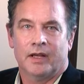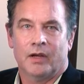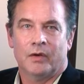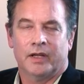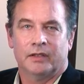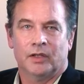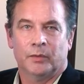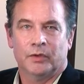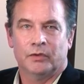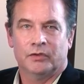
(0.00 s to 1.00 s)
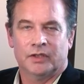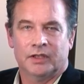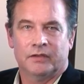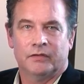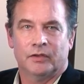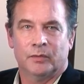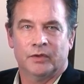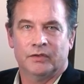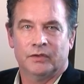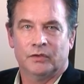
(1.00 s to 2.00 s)
how I can help you achieve your
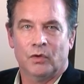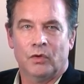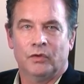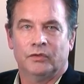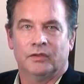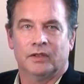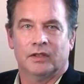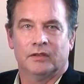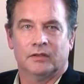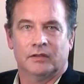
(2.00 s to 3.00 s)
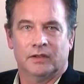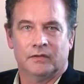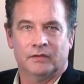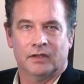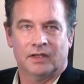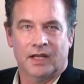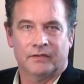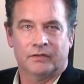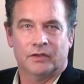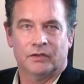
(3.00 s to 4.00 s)
business goals and live the
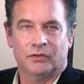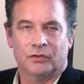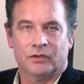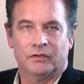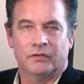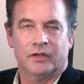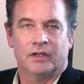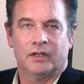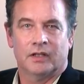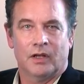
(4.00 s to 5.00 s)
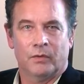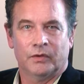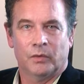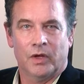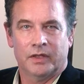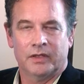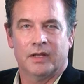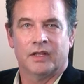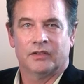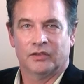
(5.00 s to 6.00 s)
life you deserve and always wanted,
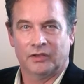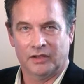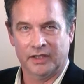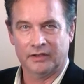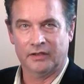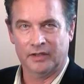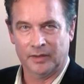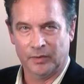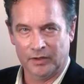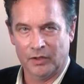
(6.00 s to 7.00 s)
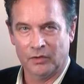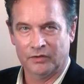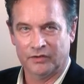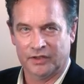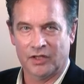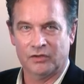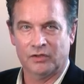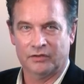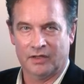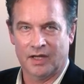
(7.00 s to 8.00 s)
just click the link below to
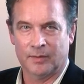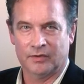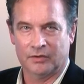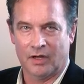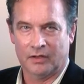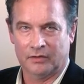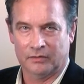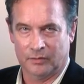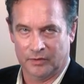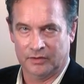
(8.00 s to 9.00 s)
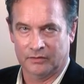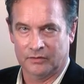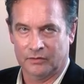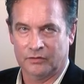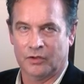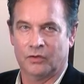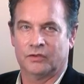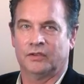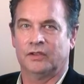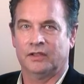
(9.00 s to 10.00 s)
schedule a time to talk to me. So
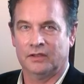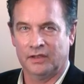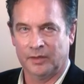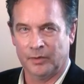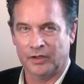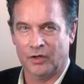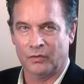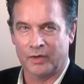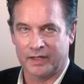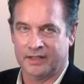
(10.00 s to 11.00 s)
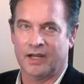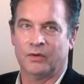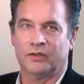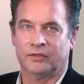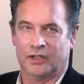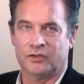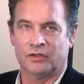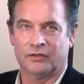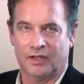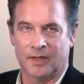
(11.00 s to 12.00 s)
just click the link below right now and
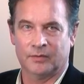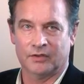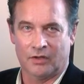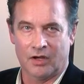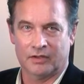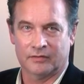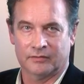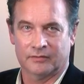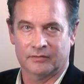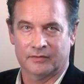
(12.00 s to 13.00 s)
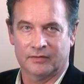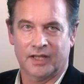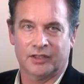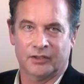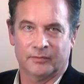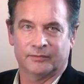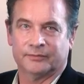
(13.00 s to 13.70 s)
schedule a time to talk. Thank you.